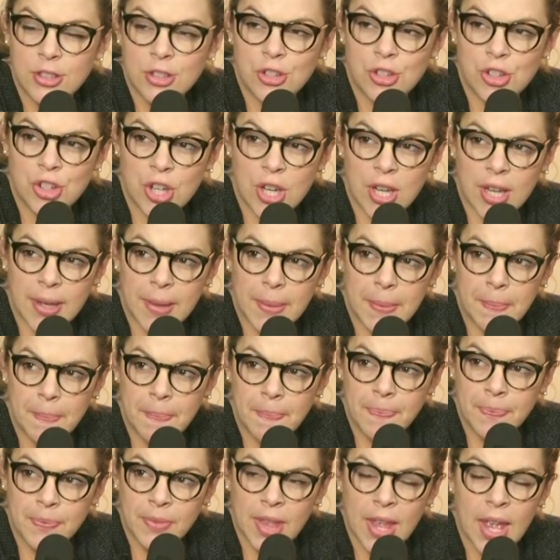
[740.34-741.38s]

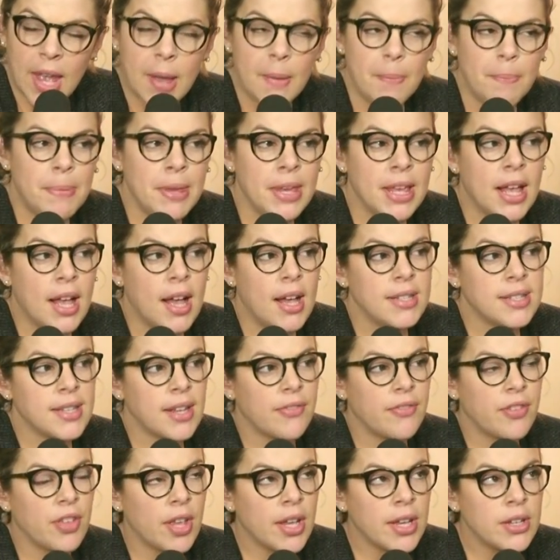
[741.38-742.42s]
Jim, because I
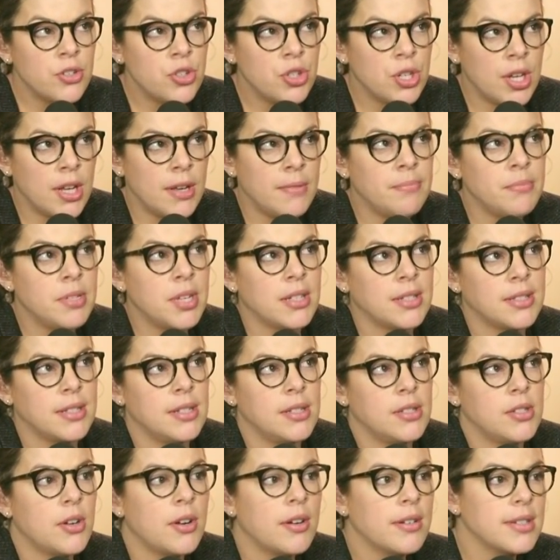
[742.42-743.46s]
feel like Jim
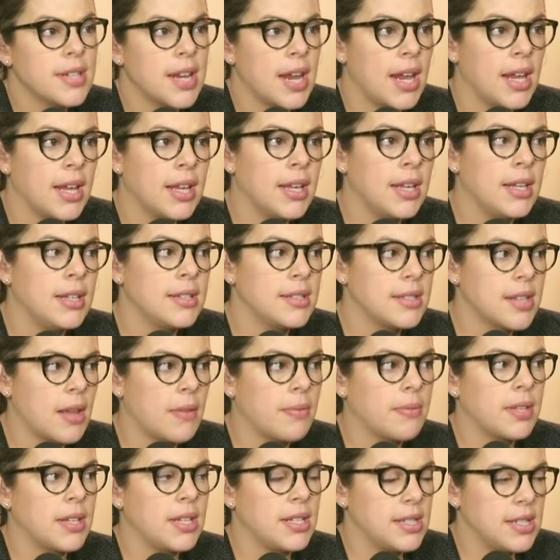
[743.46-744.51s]
doesn't start taking
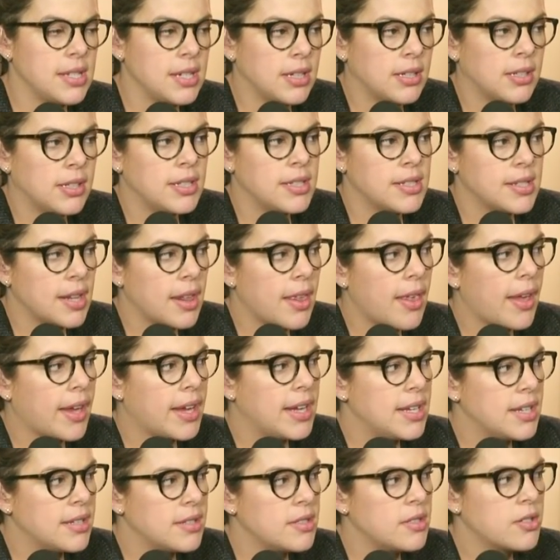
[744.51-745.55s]
something seriously. Like,
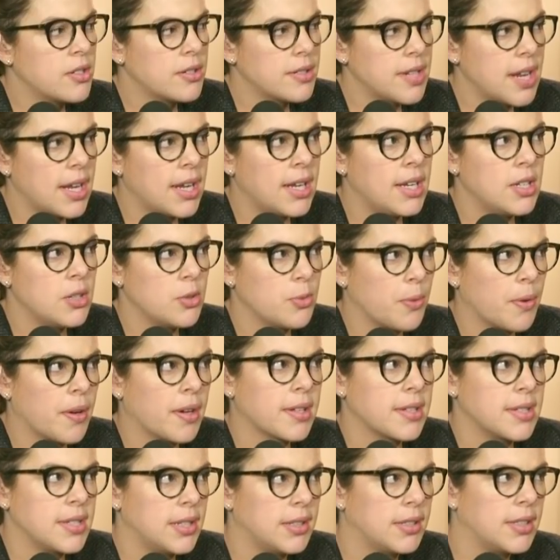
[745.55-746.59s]
he doesn't start taking his
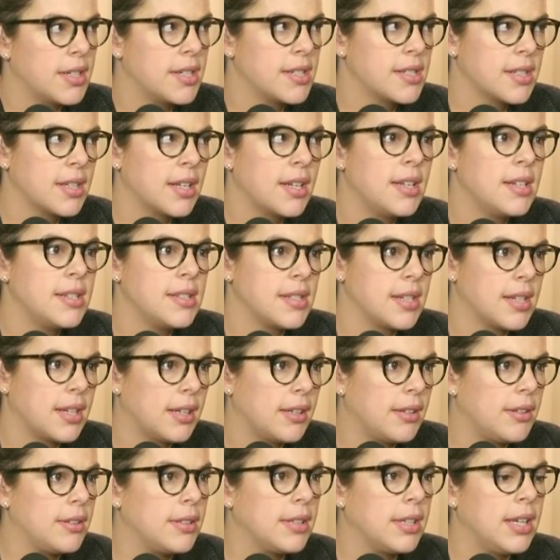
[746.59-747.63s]
work seriously
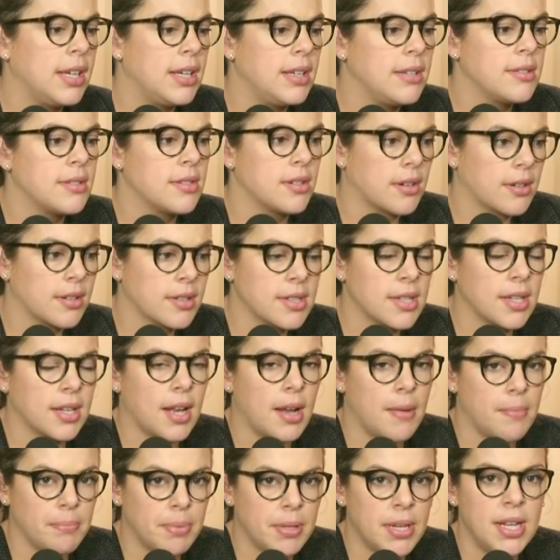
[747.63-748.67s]
until he starts a
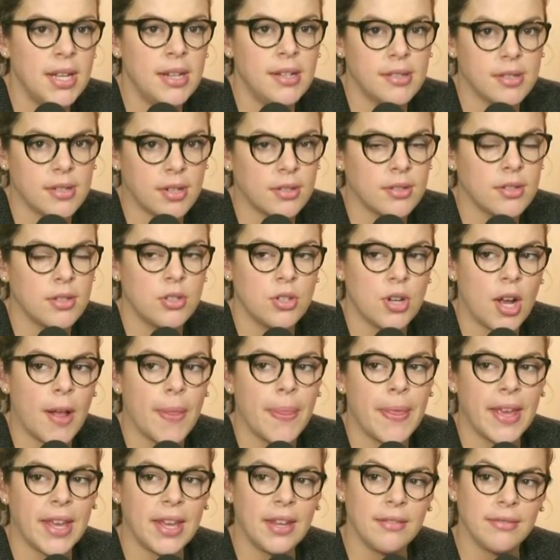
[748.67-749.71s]
company and starts a
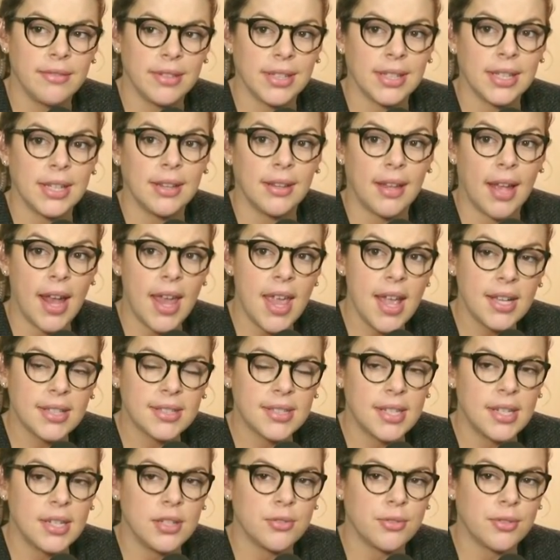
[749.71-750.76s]
job that he really
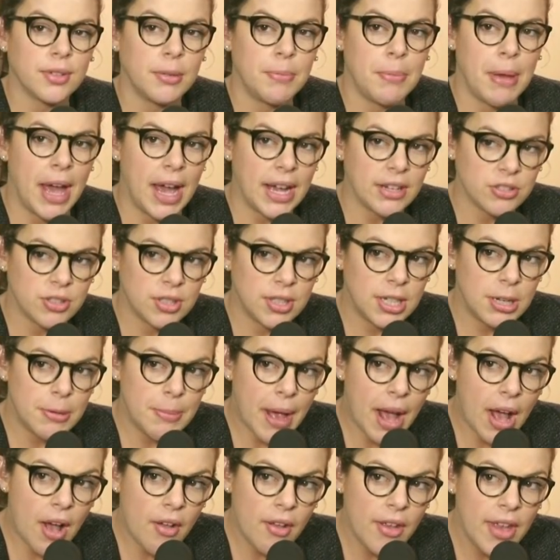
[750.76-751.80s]
likes and he's really passionate
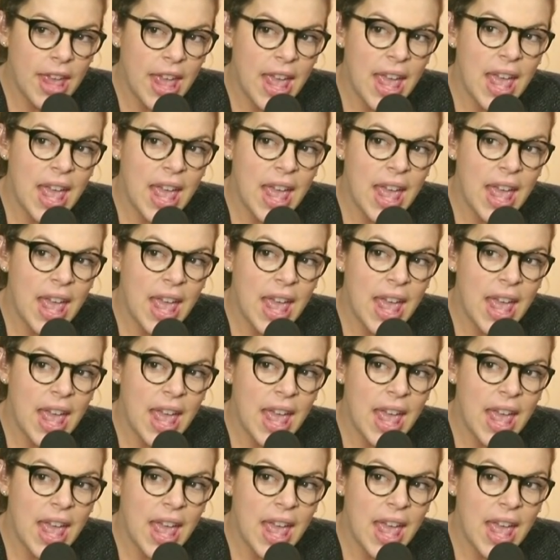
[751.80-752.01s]
about.